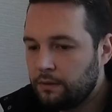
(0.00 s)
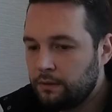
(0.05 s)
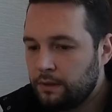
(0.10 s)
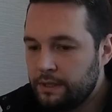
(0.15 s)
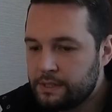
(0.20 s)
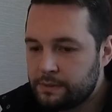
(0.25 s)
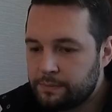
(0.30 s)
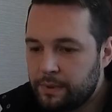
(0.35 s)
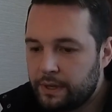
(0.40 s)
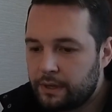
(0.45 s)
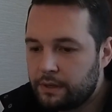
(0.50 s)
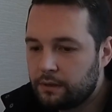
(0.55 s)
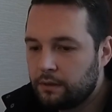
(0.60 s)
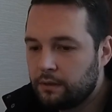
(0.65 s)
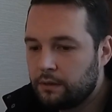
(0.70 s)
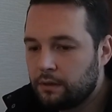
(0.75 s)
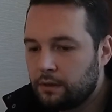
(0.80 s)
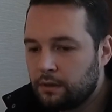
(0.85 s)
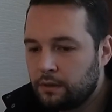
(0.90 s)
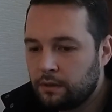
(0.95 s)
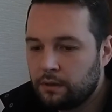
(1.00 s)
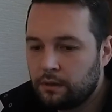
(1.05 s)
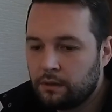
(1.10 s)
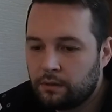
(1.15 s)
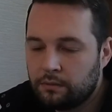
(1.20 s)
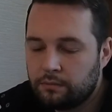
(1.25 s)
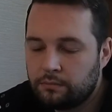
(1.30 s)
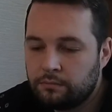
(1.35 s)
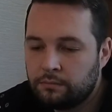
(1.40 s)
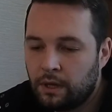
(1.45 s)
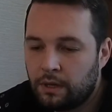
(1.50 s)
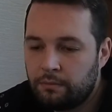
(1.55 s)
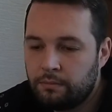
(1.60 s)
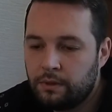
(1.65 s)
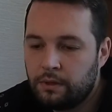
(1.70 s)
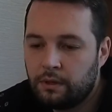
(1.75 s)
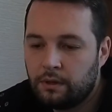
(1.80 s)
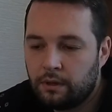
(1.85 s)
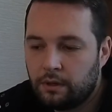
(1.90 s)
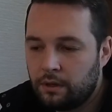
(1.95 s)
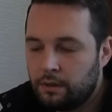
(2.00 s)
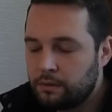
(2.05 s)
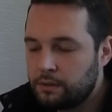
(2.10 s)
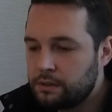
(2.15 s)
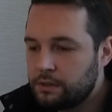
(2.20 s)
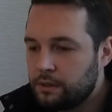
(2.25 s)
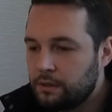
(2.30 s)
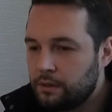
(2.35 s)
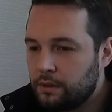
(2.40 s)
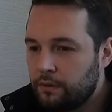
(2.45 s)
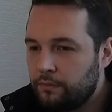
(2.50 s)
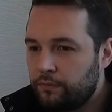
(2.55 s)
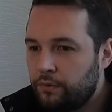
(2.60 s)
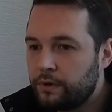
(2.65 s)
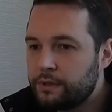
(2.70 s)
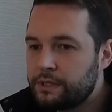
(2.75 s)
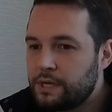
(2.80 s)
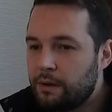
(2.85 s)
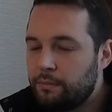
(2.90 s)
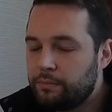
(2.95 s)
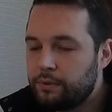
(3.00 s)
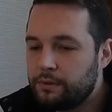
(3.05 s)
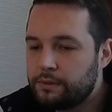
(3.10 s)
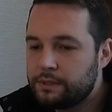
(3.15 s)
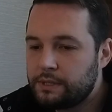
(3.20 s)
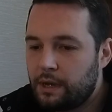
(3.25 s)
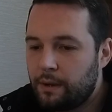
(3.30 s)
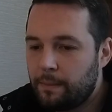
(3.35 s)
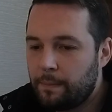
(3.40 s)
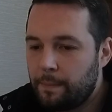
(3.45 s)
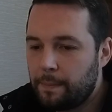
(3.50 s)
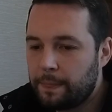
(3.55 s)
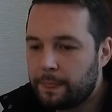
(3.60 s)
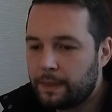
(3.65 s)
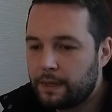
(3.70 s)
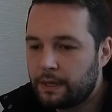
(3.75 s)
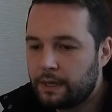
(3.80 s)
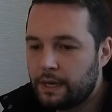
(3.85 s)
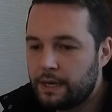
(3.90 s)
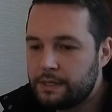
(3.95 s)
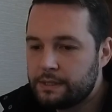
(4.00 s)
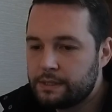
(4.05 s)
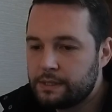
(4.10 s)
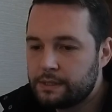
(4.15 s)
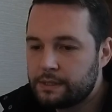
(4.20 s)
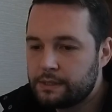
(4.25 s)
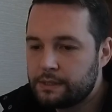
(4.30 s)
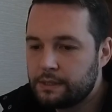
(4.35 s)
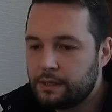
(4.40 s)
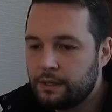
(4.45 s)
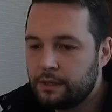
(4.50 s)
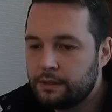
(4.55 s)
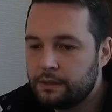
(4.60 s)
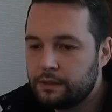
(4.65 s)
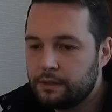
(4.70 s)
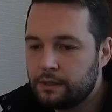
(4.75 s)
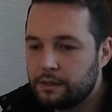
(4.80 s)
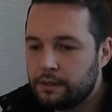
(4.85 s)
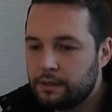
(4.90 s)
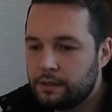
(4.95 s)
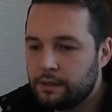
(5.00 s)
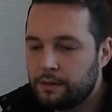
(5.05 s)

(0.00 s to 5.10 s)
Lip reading: Let's speak maybe, for example, some cases in